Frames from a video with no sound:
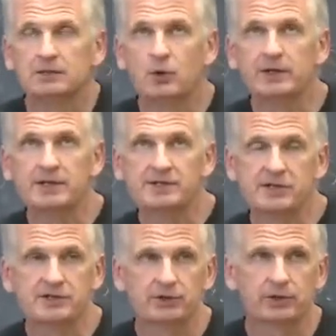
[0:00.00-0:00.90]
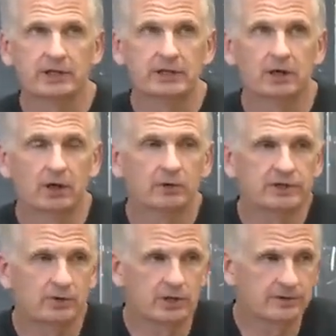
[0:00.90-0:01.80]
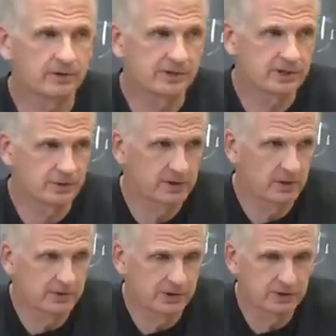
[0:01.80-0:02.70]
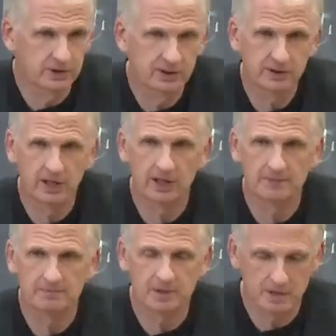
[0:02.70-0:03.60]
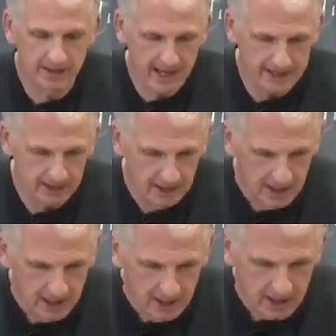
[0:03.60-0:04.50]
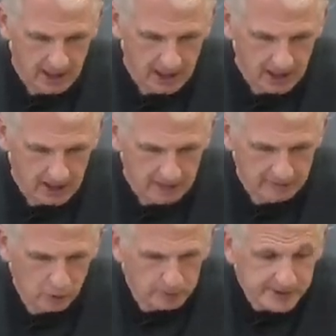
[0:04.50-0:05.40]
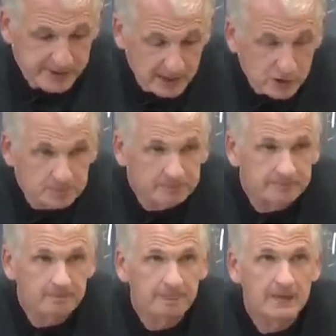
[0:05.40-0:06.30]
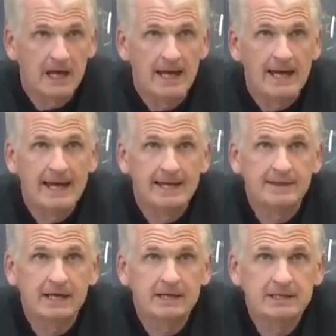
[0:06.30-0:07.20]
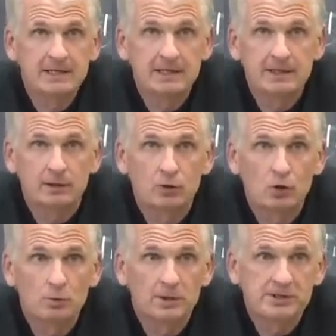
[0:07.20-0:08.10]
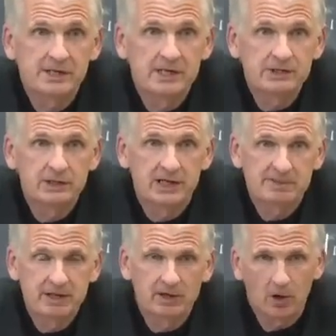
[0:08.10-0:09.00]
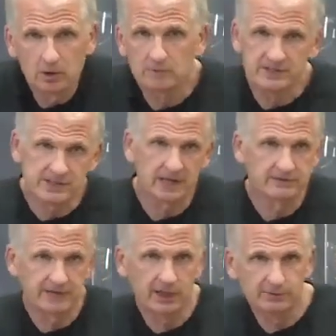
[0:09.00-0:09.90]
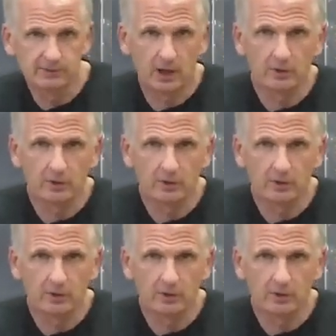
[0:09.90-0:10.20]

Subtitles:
20th century, early 21st century notion of globalization. And the idea that globalization has made all this kind of careful